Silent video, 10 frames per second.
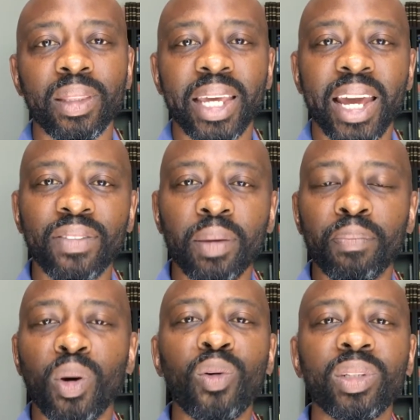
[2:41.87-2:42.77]
They have the
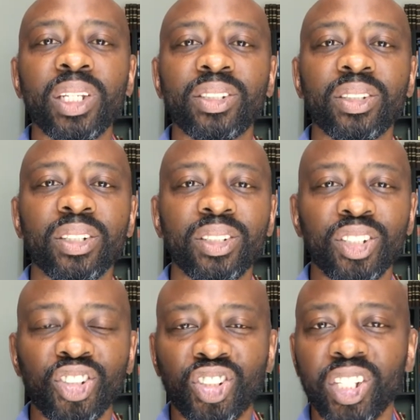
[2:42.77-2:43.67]
boldness to
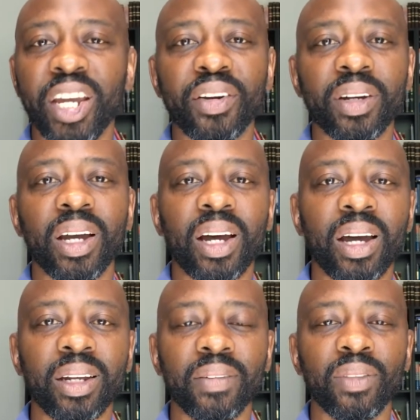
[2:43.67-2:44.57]
share
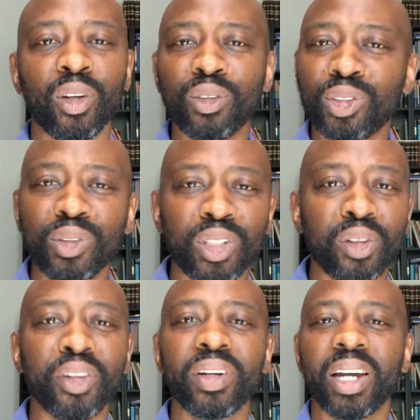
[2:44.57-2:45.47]
God. Those who know
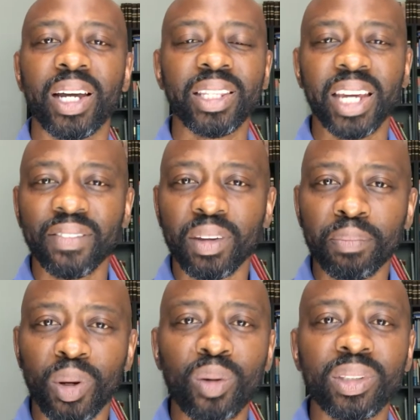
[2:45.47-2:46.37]
their God, they have the
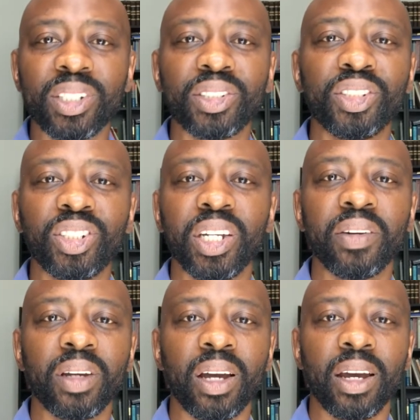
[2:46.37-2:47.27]
boldness to share
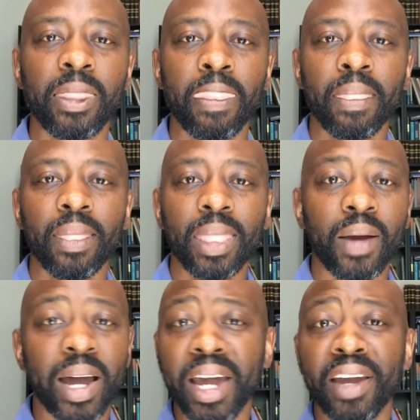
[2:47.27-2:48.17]
God.
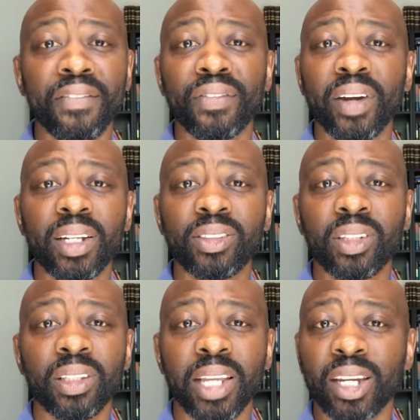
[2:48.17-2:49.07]
Now, I have friends
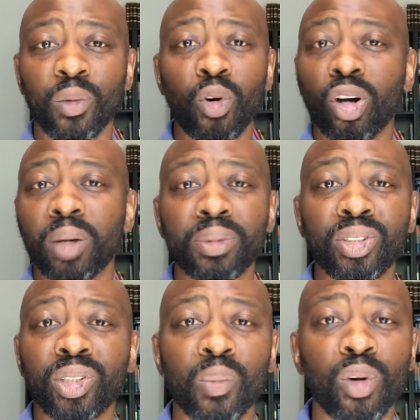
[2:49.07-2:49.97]
that can walk up to
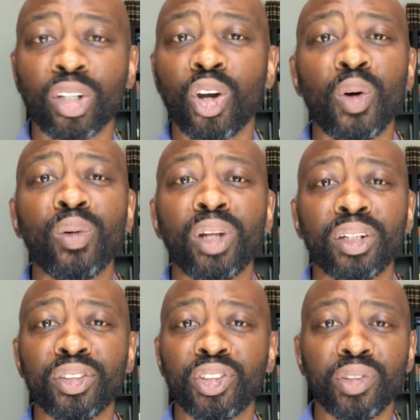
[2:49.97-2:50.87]
someone cold
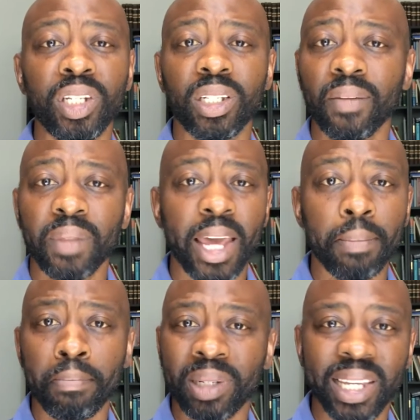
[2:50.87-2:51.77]
on the street
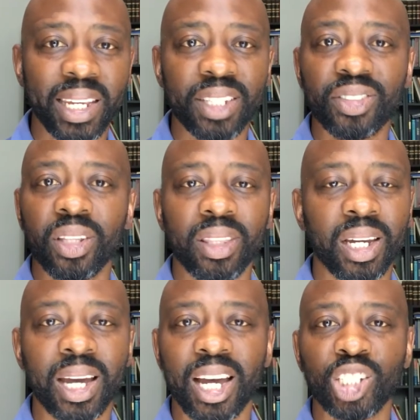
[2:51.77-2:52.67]
and blaze the
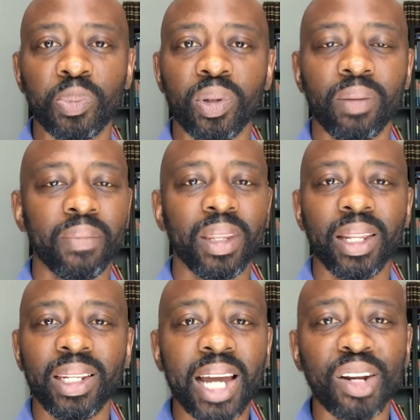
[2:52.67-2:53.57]
gospel.
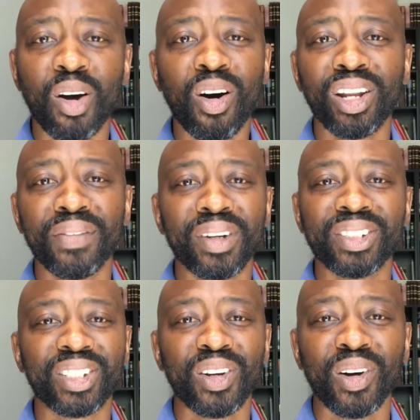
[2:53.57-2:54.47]
Not all of
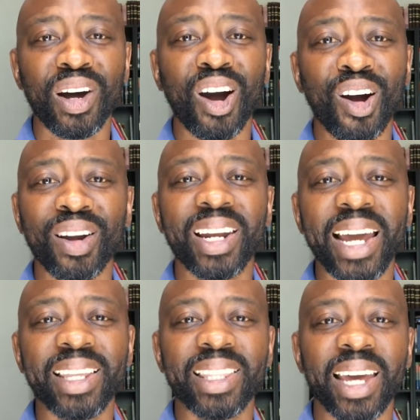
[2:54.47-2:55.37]
us are
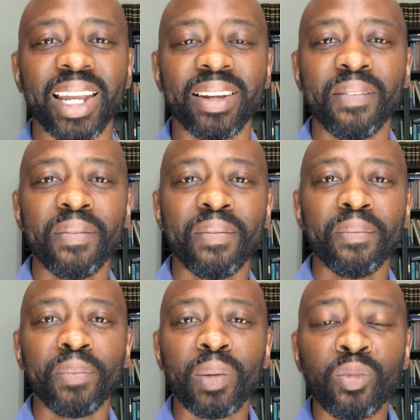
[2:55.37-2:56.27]
like that.
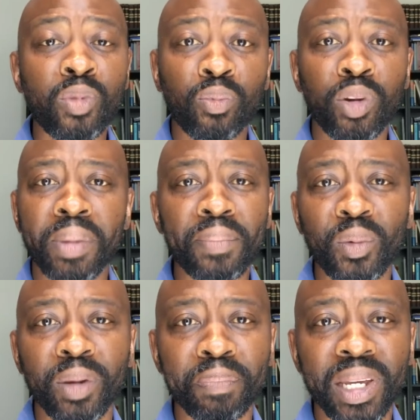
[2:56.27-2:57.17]
But remember
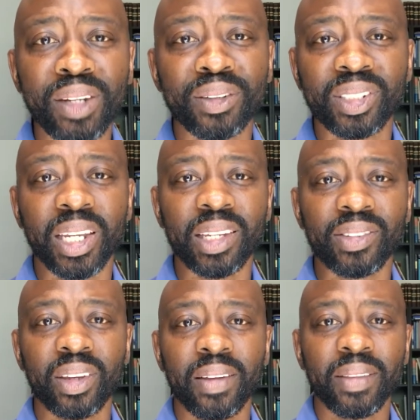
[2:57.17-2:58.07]
what Peter
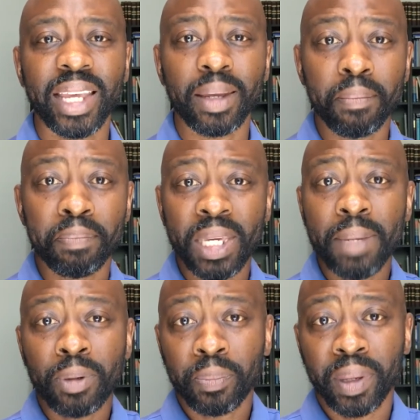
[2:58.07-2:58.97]
says, like, be
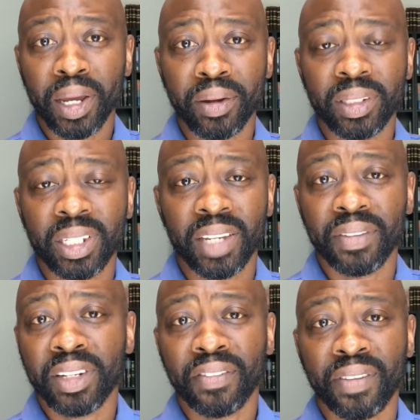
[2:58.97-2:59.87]
prepared to give
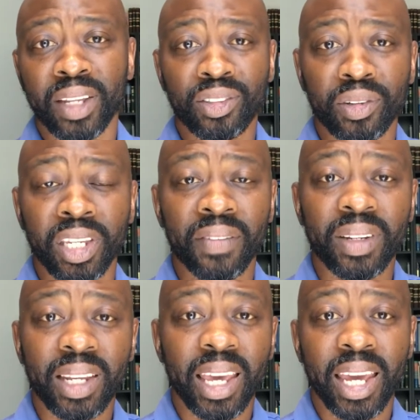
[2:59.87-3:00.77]
a defense or give
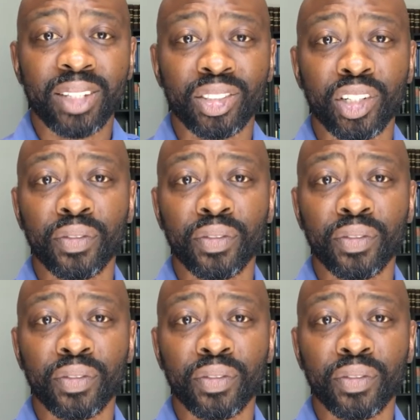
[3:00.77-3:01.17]
an answer